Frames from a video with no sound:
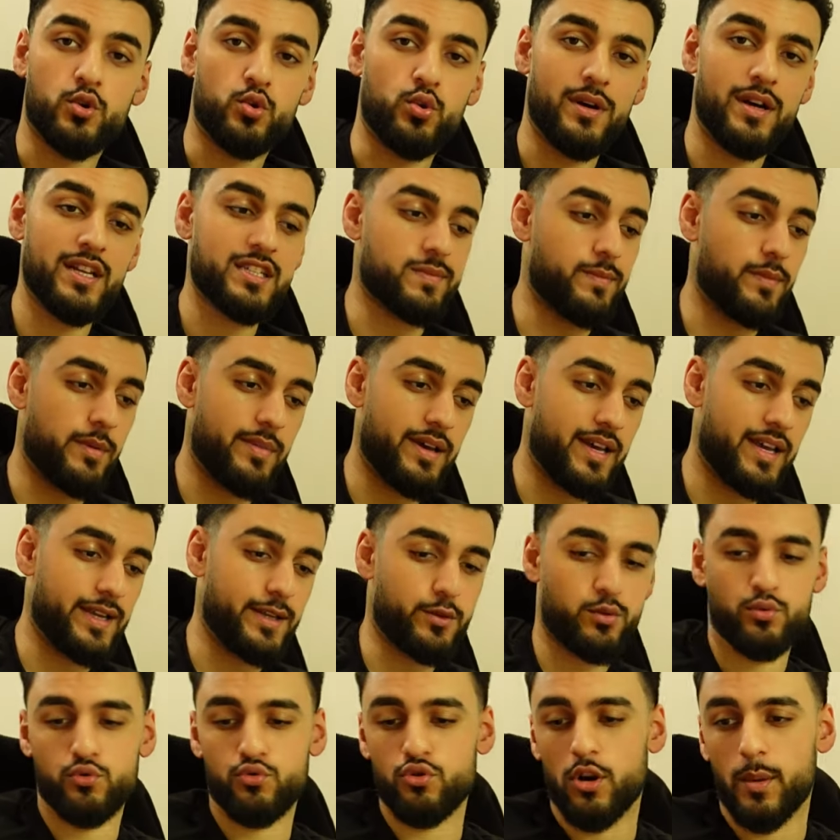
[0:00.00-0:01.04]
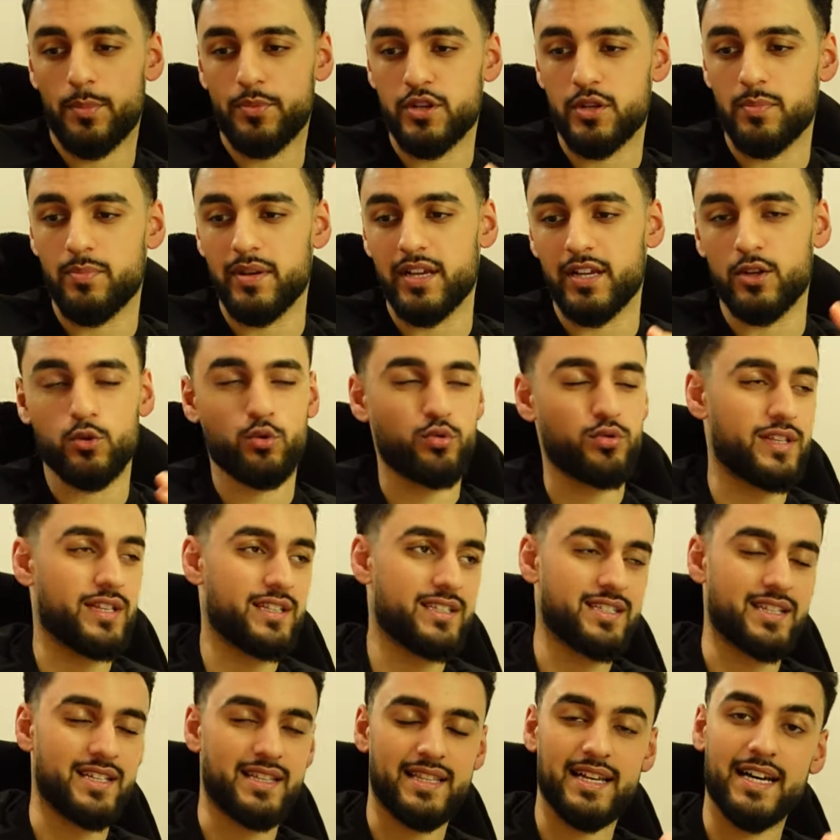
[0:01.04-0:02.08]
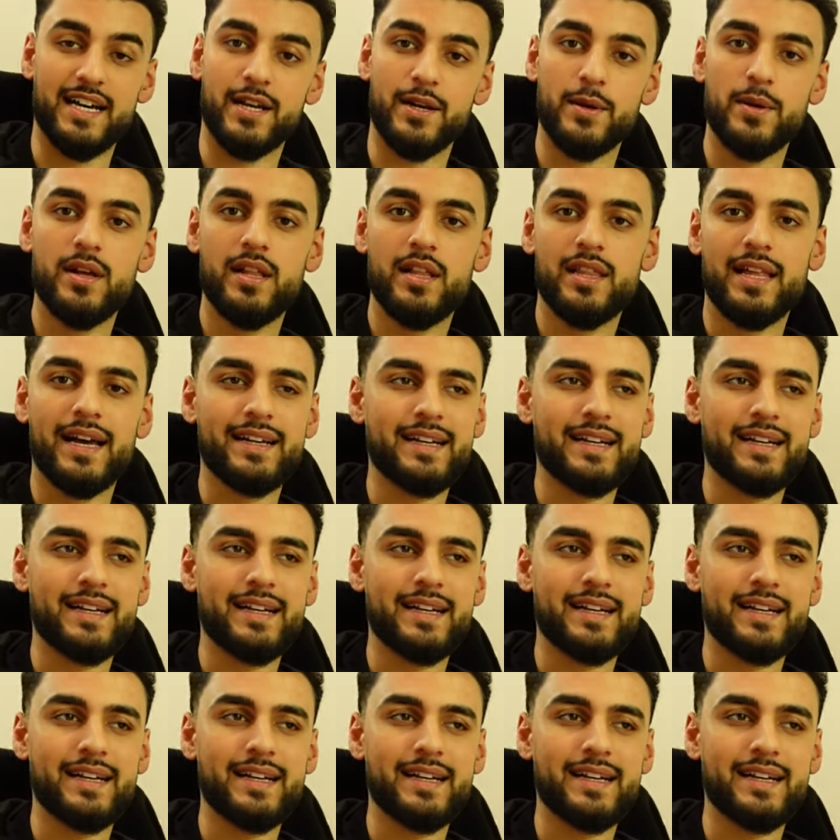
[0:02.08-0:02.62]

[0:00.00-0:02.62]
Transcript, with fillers: do SMMA, do dropshipping, do this and that.